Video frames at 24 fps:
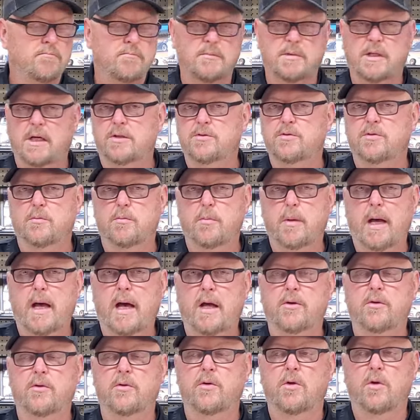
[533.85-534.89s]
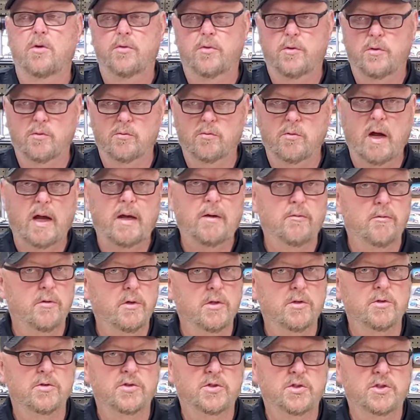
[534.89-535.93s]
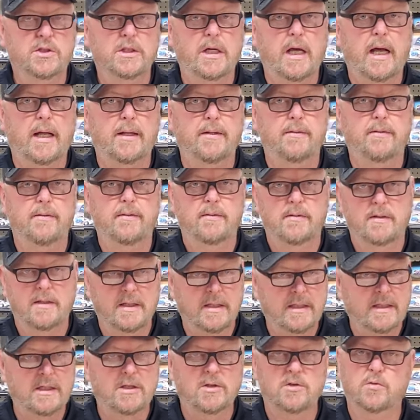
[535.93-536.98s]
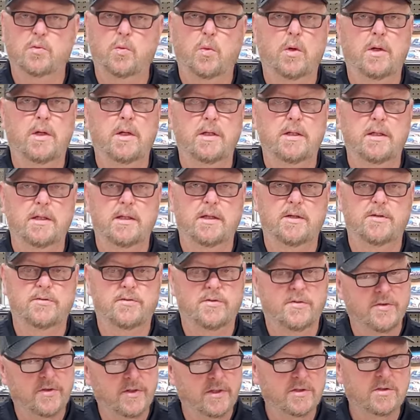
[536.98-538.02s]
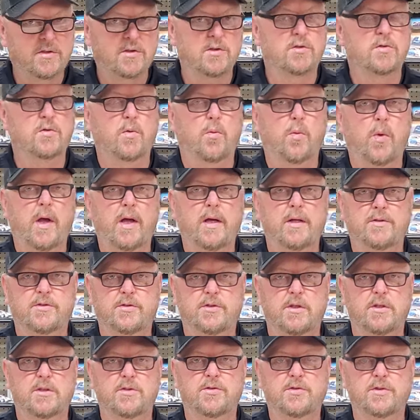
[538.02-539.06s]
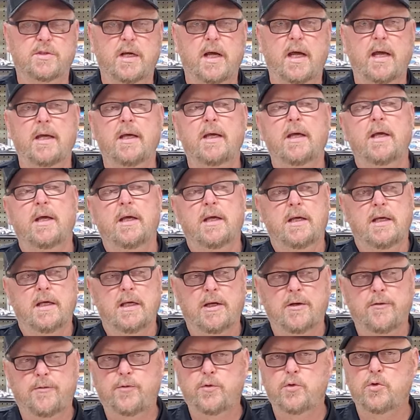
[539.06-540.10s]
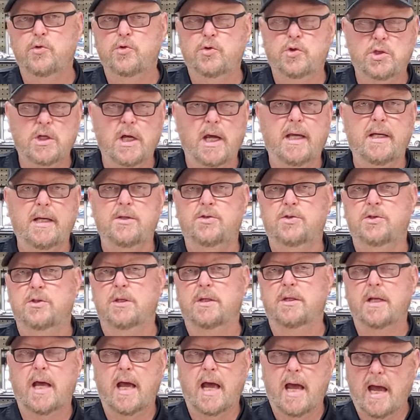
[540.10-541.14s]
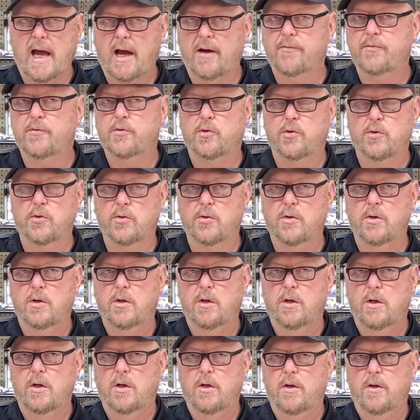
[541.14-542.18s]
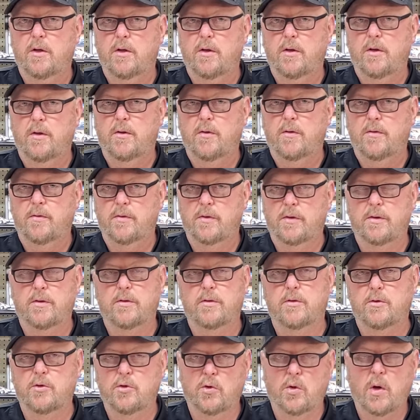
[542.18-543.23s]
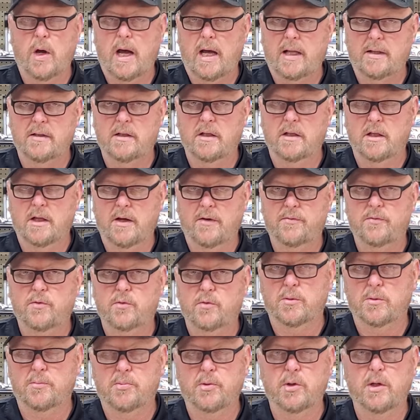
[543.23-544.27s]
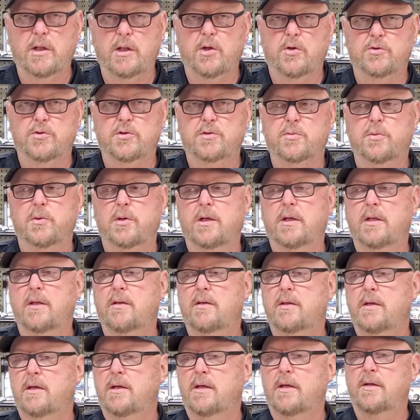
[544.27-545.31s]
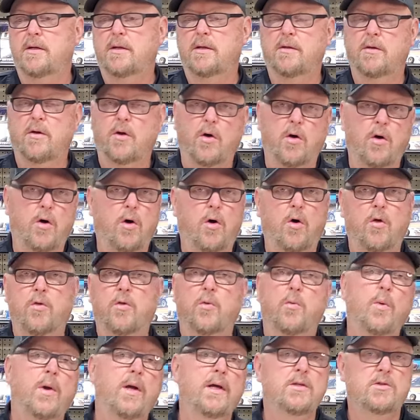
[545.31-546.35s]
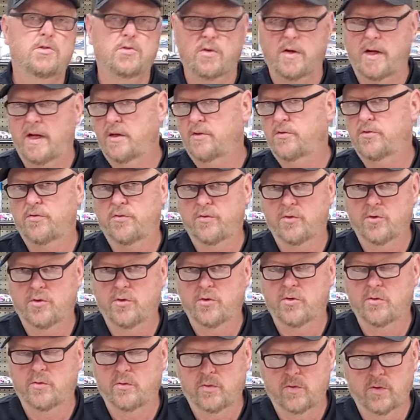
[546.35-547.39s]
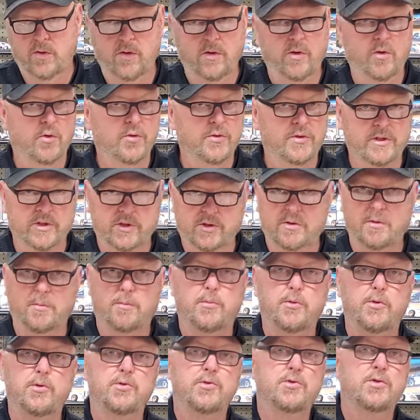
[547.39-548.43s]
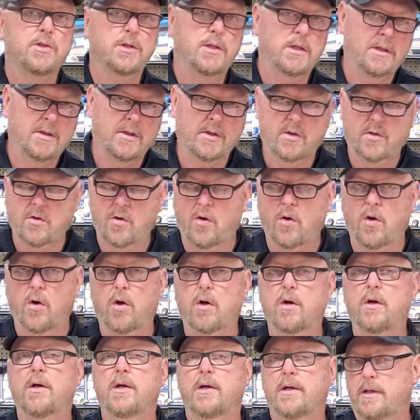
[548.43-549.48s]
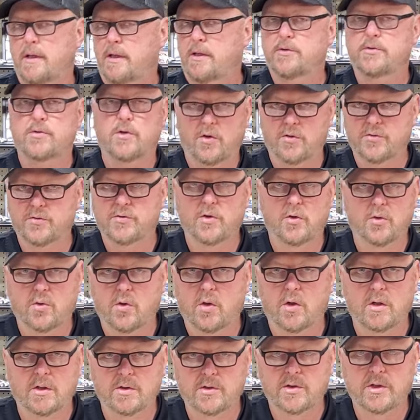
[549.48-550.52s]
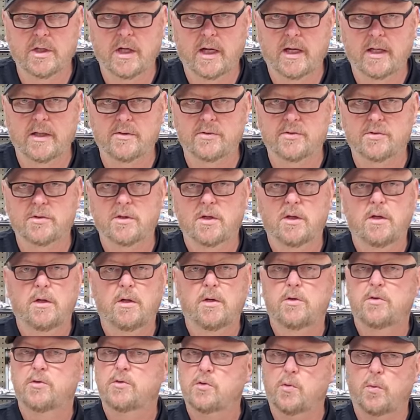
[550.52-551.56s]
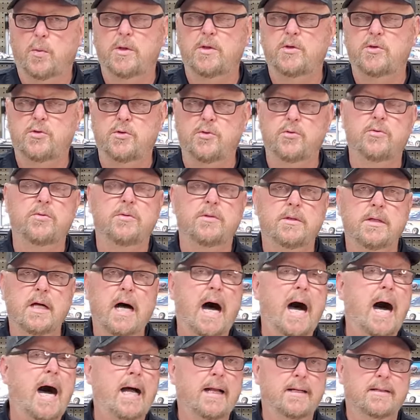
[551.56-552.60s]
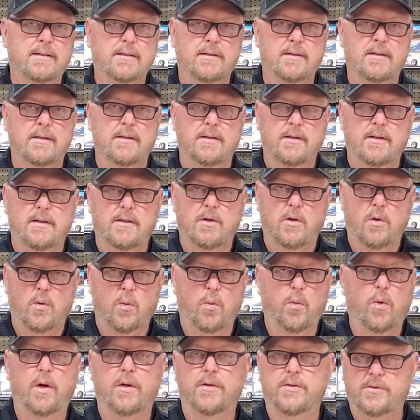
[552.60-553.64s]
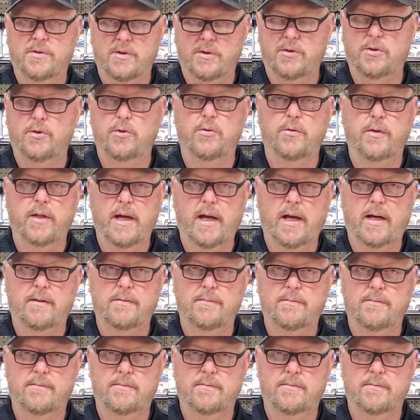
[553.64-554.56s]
Doesn't matter. The right rear is set. It is what it is. This is the way it's going to stay. If you change it after you add the left preload spring, then all the weight transfer or distribution in the car is also going to change. So we do not want to do that.